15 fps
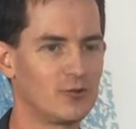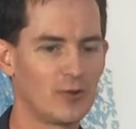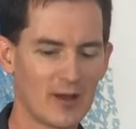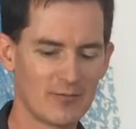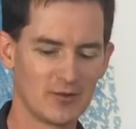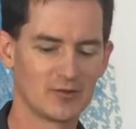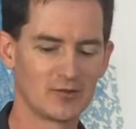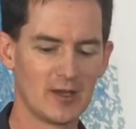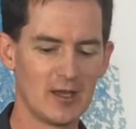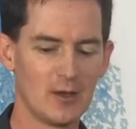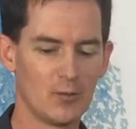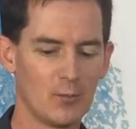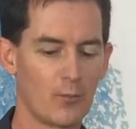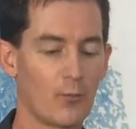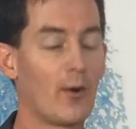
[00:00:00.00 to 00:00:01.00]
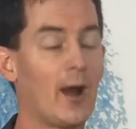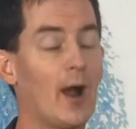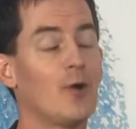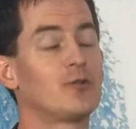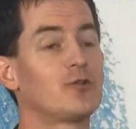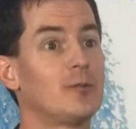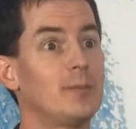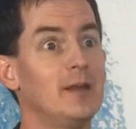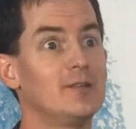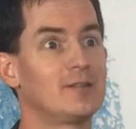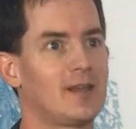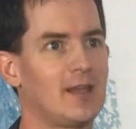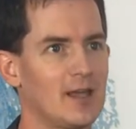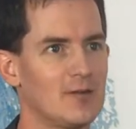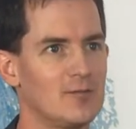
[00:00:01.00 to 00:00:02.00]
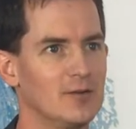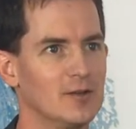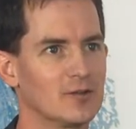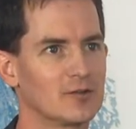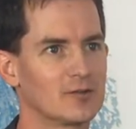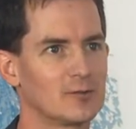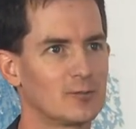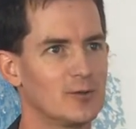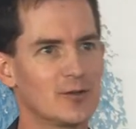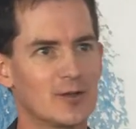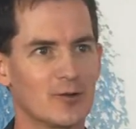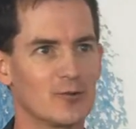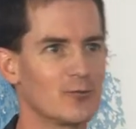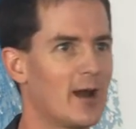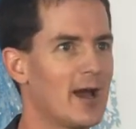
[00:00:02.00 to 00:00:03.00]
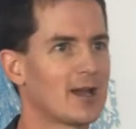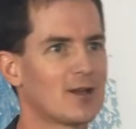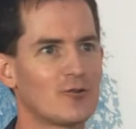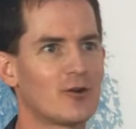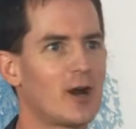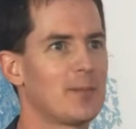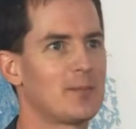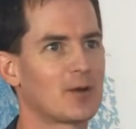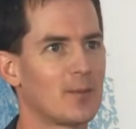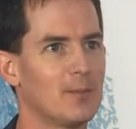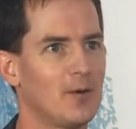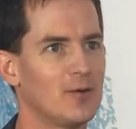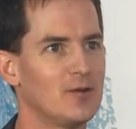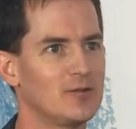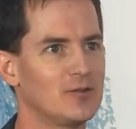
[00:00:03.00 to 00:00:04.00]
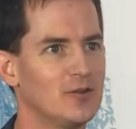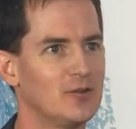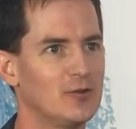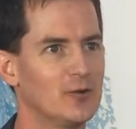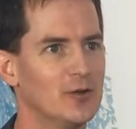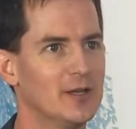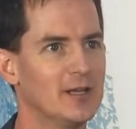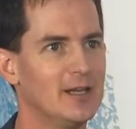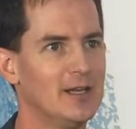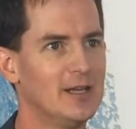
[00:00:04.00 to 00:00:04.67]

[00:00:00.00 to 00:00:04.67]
You have this browser-based canvas where you can drag and drop your components into it